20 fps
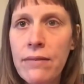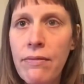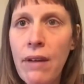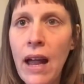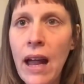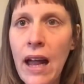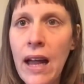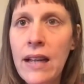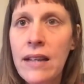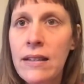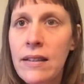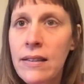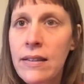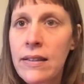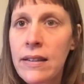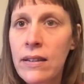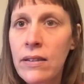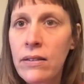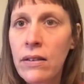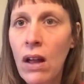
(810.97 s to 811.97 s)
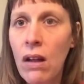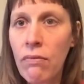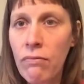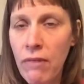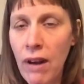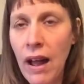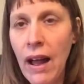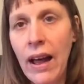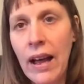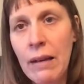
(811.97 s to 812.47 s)
hand's still not
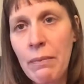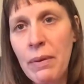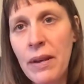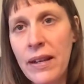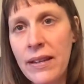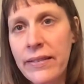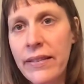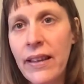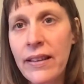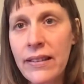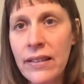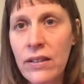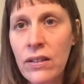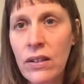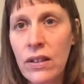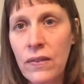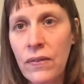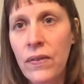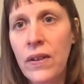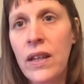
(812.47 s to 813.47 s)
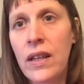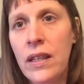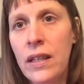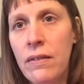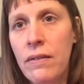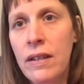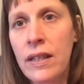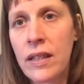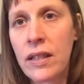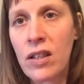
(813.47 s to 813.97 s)
right, but he says he does feel
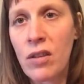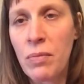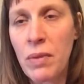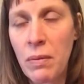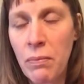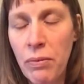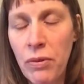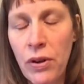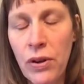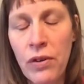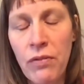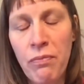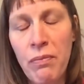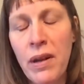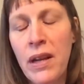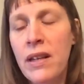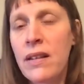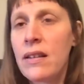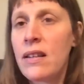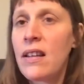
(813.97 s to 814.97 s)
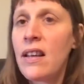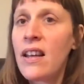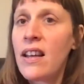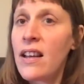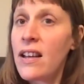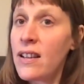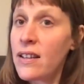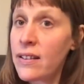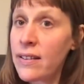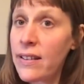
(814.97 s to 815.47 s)
there is some improvement.
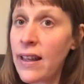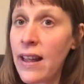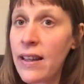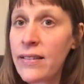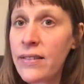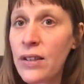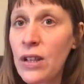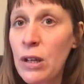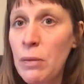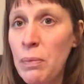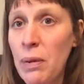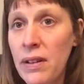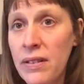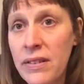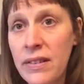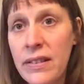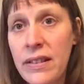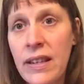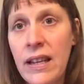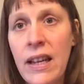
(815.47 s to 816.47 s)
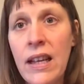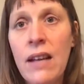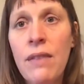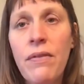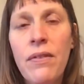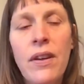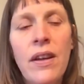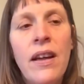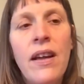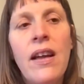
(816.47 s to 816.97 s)
So that's all positive.